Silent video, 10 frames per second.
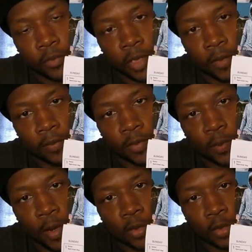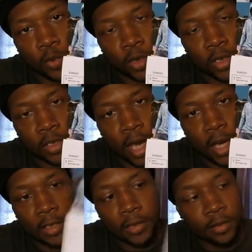Definitely sponsored with these
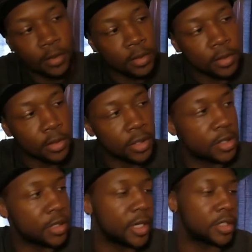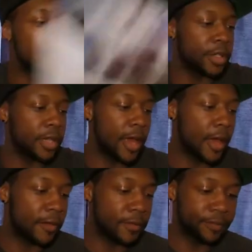guys. So this is a nice little thing to
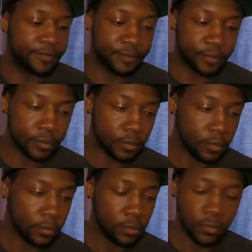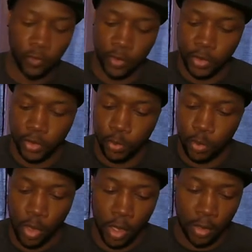have for this
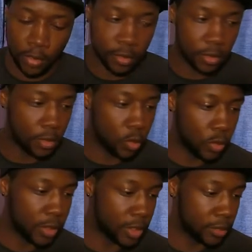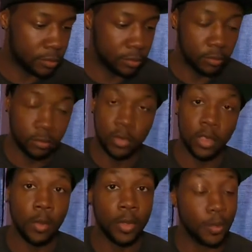new uh, 20
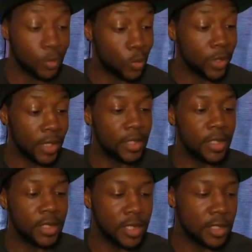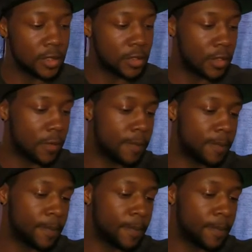coming up 2018 season. So,